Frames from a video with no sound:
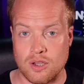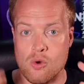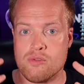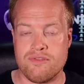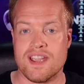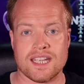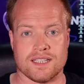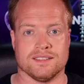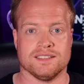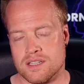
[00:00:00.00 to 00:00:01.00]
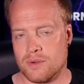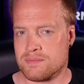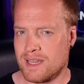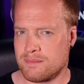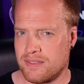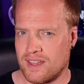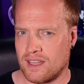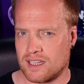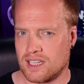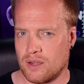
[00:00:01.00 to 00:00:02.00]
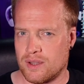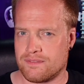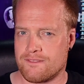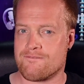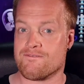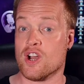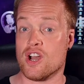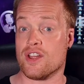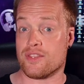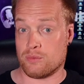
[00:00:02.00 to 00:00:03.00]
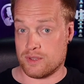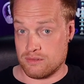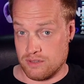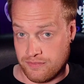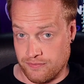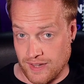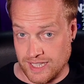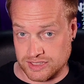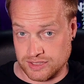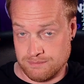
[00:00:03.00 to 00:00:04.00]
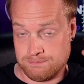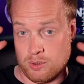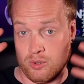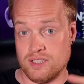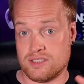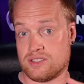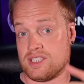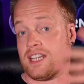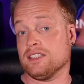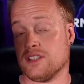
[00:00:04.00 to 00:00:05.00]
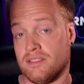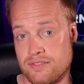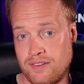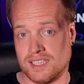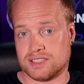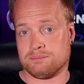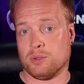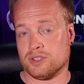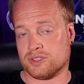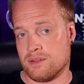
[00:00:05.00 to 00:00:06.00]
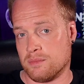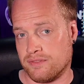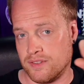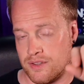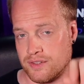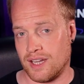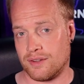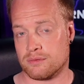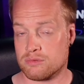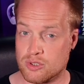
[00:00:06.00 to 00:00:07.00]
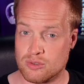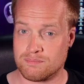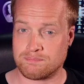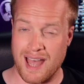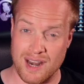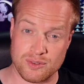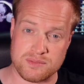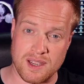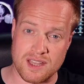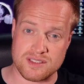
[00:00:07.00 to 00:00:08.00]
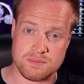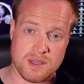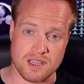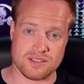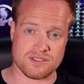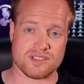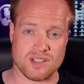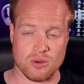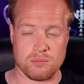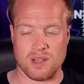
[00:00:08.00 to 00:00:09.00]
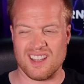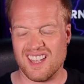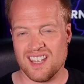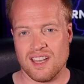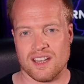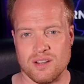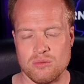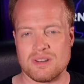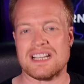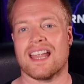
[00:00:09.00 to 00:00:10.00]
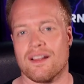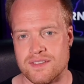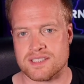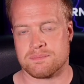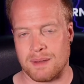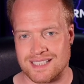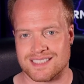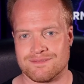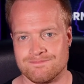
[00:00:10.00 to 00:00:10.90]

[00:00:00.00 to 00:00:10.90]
Go figure. So it's making me think I could go even further with the reflection points, secondary reflection point treatment further down the room, panels behind the speakers and so on, but I don't really have the space.